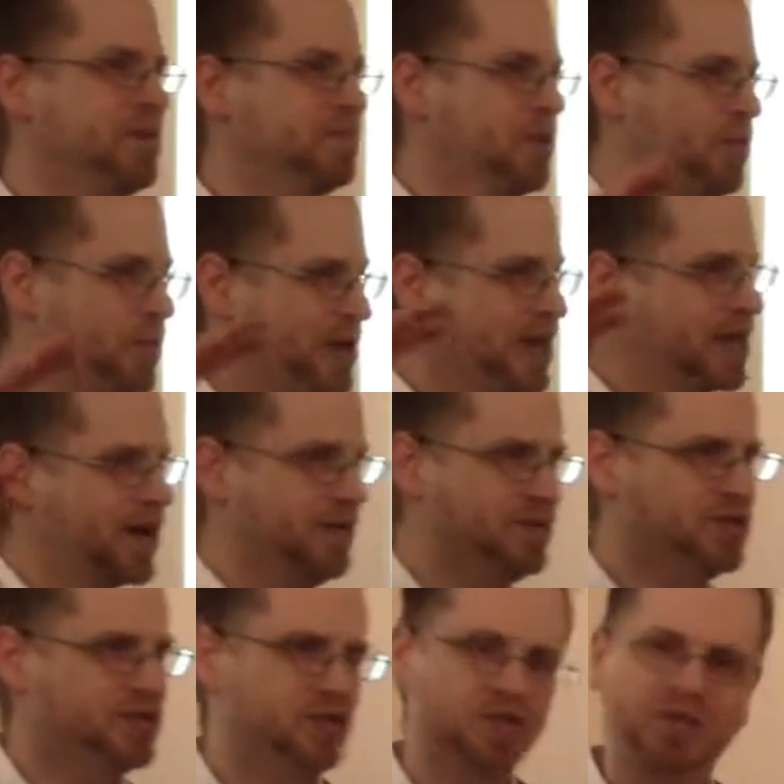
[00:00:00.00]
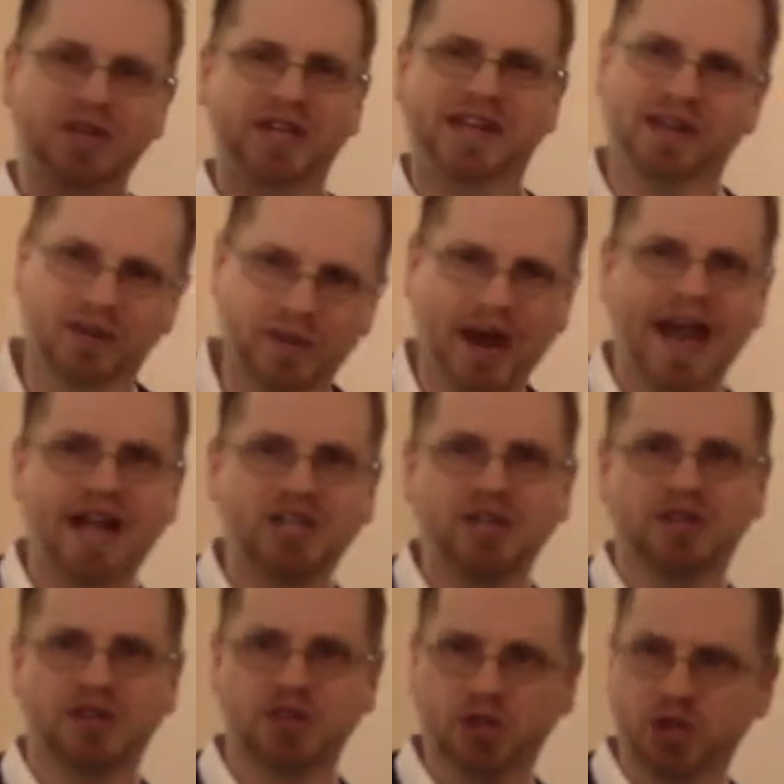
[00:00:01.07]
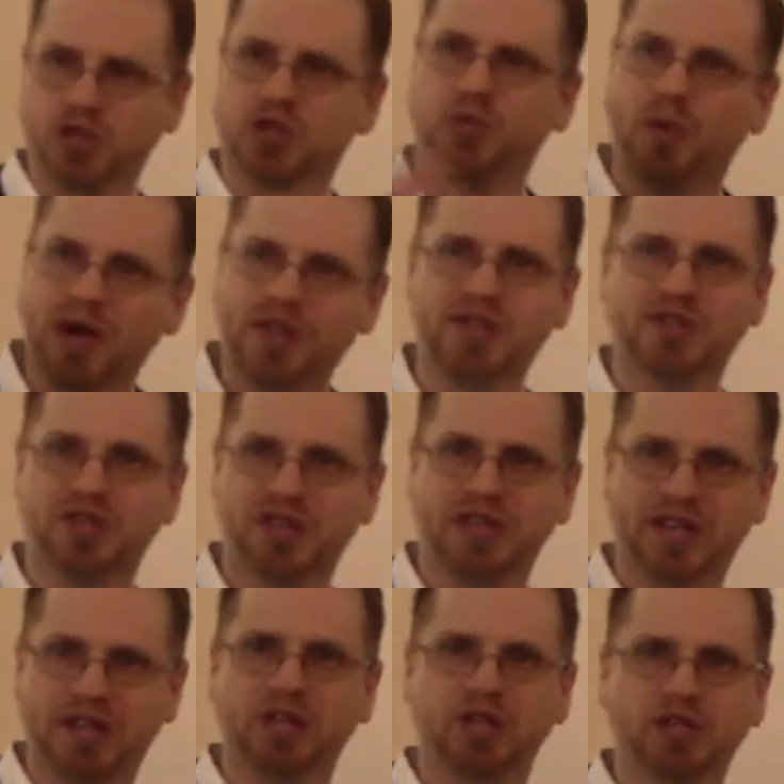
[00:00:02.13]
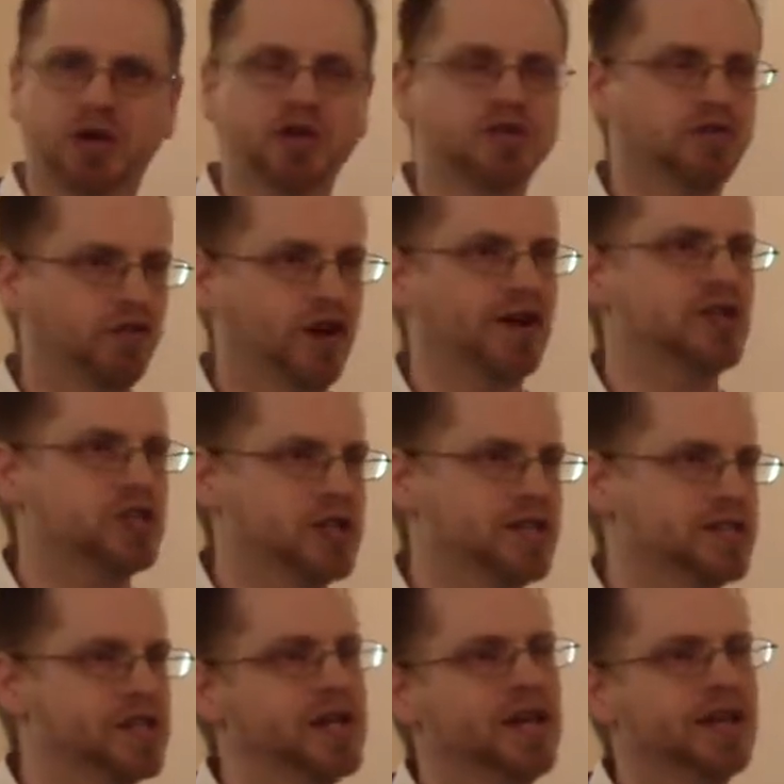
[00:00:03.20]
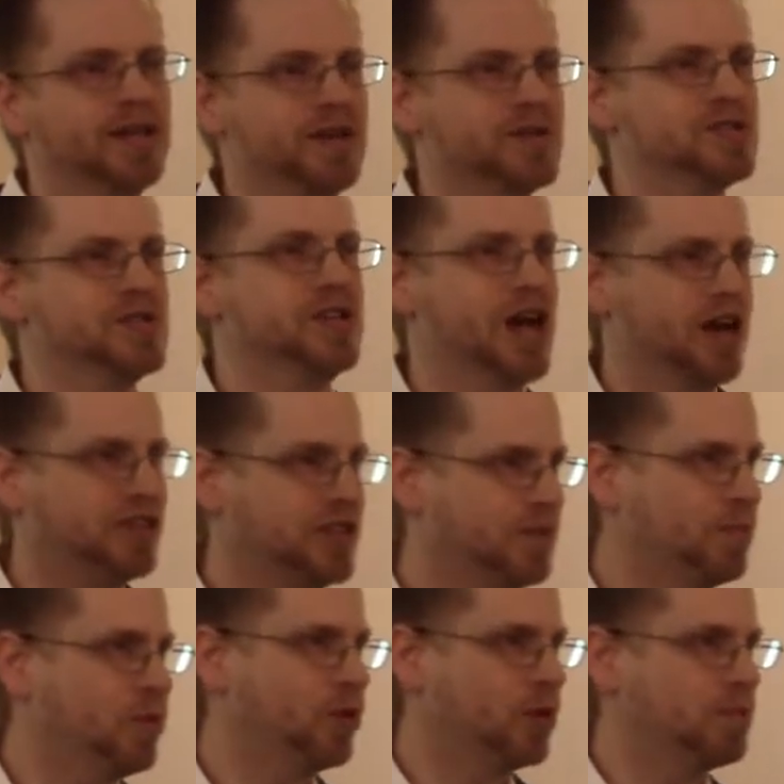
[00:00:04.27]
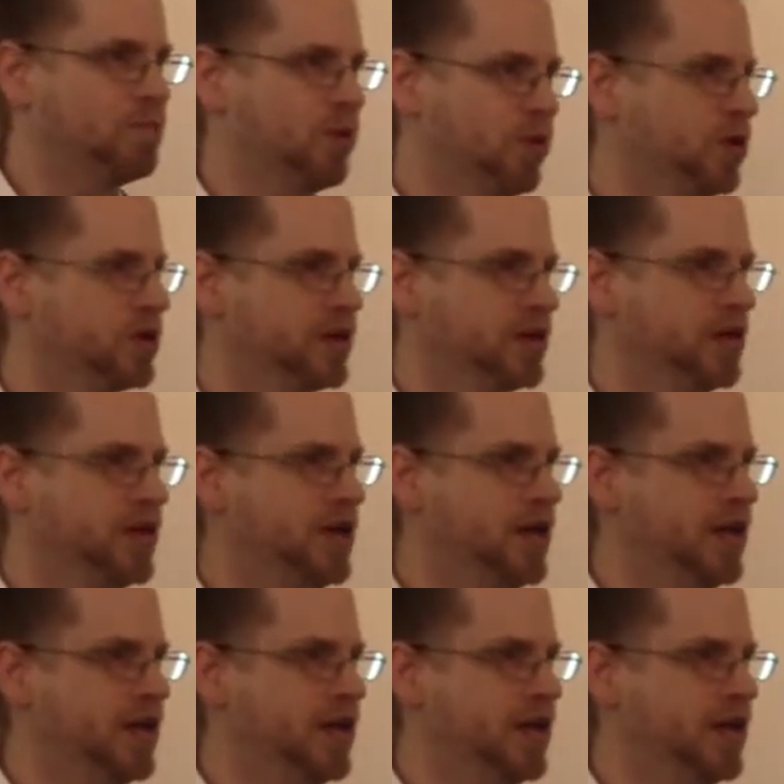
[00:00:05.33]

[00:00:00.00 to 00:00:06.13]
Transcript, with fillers: But when it comes to the interaction of the church, the way that, that the church functions, there is nothing more important